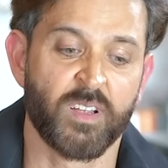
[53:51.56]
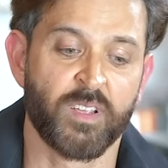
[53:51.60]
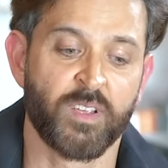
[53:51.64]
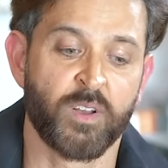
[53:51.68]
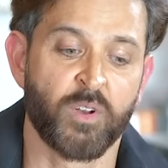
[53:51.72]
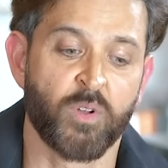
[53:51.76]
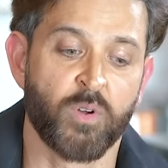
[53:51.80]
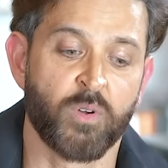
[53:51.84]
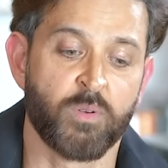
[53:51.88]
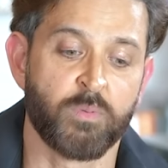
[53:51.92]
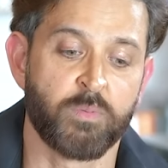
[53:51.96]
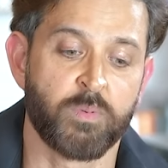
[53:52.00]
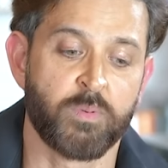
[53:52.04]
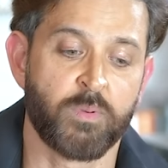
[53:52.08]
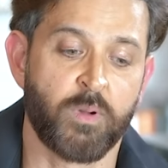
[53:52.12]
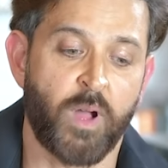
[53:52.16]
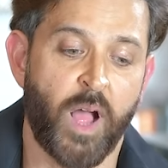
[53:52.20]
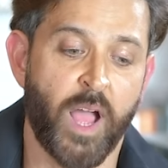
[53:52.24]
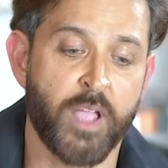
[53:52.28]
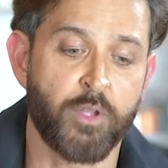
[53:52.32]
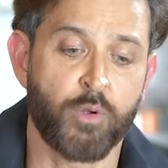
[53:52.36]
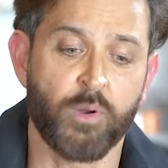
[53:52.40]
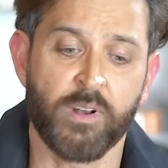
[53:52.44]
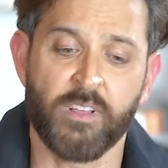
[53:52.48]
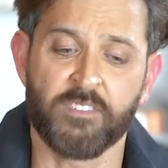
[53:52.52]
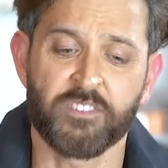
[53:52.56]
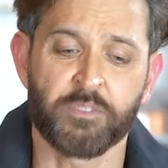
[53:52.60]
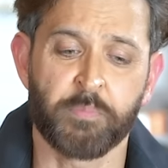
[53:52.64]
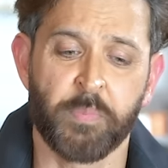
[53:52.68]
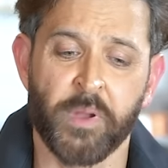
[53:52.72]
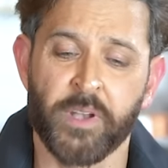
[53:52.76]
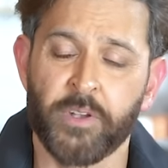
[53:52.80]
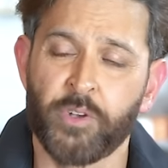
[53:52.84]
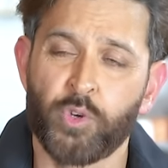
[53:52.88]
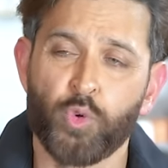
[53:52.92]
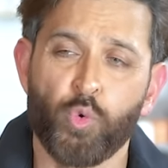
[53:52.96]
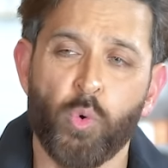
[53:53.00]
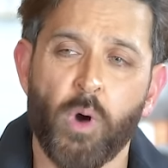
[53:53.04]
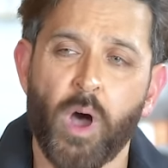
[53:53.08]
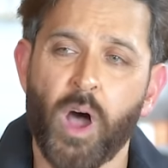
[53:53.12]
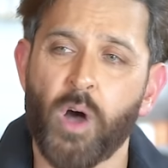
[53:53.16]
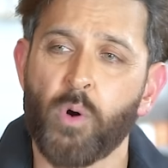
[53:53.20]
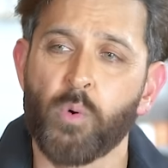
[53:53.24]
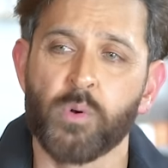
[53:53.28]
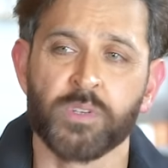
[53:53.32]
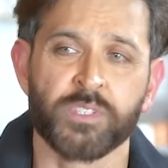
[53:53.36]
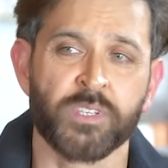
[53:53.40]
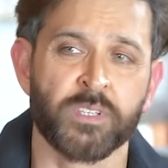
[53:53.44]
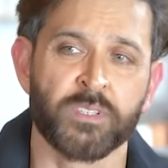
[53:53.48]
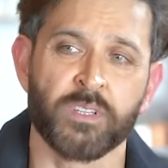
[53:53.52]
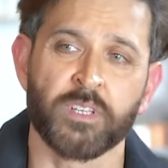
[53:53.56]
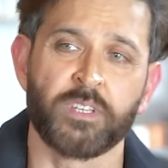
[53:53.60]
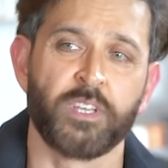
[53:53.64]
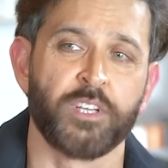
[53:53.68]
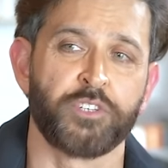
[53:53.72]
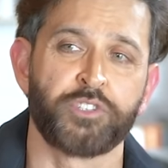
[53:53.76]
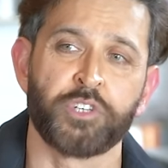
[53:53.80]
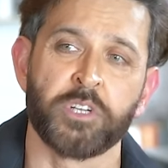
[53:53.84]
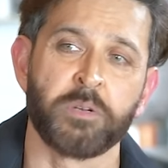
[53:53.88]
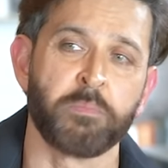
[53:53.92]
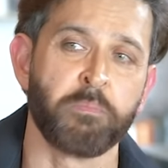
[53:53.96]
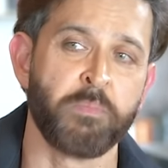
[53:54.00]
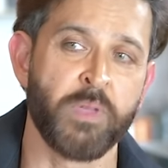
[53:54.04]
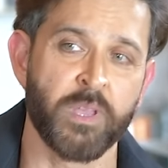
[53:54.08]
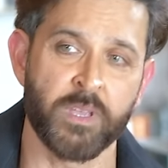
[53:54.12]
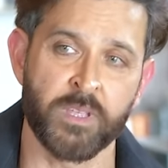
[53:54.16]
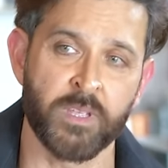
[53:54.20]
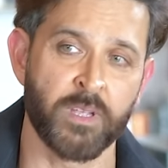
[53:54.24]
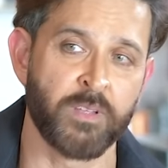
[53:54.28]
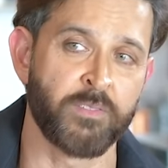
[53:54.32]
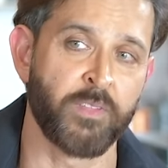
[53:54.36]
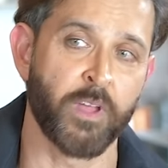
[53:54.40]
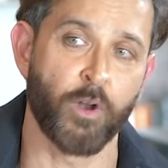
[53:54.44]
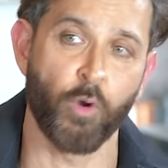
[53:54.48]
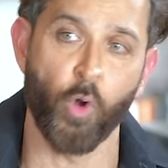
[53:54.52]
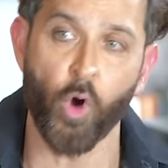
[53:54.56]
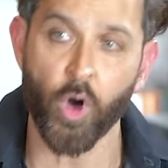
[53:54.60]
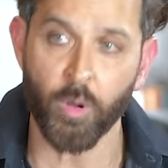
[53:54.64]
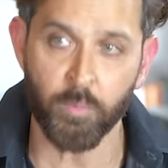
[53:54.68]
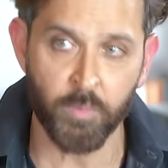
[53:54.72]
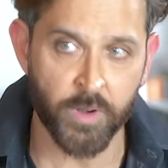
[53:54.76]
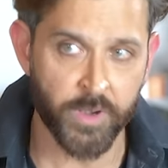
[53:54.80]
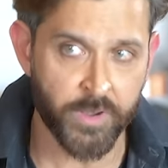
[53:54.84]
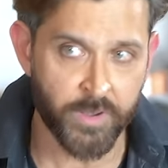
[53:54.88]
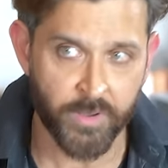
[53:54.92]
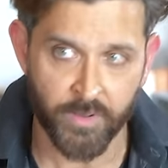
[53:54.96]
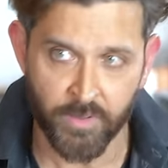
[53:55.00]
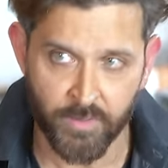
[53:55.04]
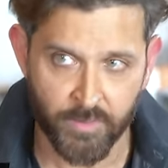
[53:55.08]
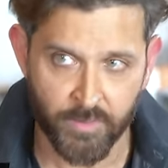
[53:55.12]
you know, I could have spent 2 hours in the kitchen making their omelet